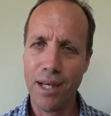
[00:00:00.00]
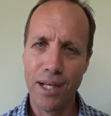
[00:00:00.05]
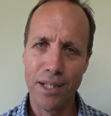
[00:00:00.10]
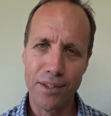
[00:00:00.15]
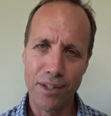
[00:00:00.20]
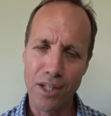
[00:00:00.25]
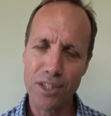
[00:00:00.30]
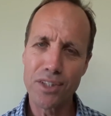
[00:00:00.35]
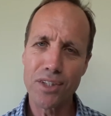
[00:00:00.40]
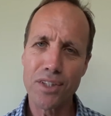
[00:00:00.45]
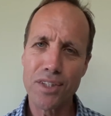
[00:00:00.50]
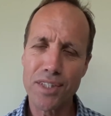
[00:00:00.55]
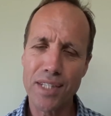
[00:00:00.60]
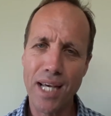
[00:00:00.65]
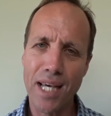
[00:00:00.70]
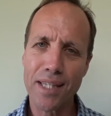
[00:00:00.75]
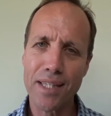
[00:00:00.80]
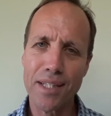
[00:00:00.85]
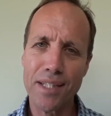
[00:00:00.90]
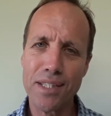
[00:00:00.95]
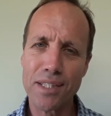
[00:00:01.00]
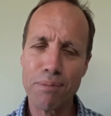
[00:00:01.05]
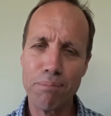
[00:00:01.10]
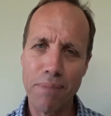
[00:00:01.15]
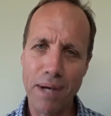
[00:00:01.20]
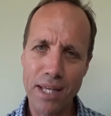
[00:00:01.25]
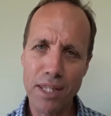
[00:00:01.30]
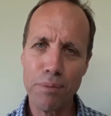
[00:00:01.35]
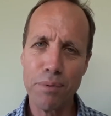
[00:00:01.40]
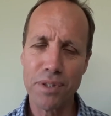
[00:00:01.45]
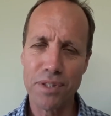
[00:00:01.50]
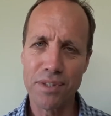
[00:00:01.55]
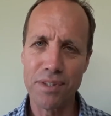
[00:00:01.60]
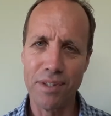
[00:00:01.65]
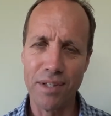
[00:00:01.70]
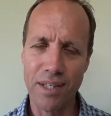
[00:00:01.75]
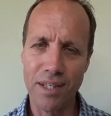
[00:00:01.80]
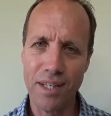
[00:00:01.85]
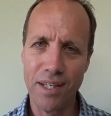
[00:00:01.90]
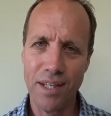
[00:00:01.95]
Now, he's not saying that his mother was
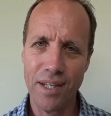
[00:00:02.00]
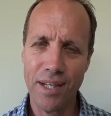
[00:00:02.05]
sinning.